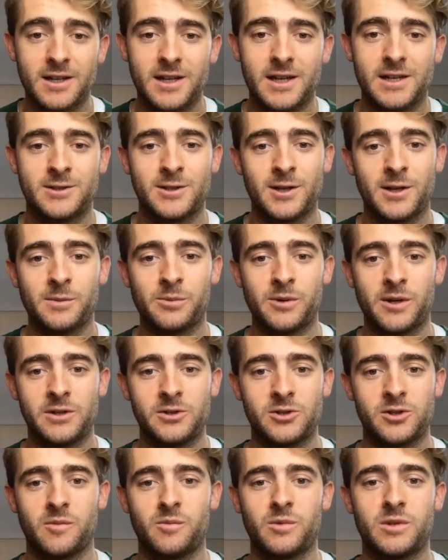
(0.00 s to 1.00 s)
He has done a
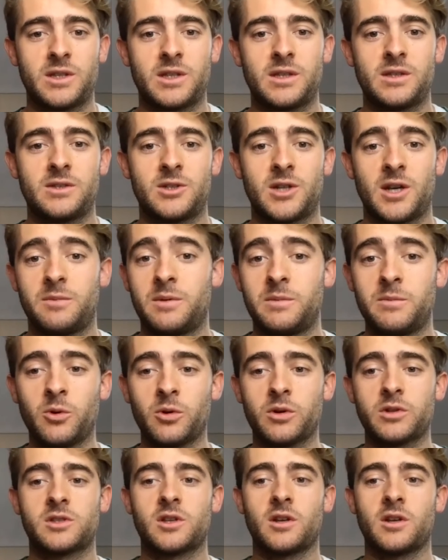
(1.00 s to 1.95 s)
brilliant job with JPMorgan.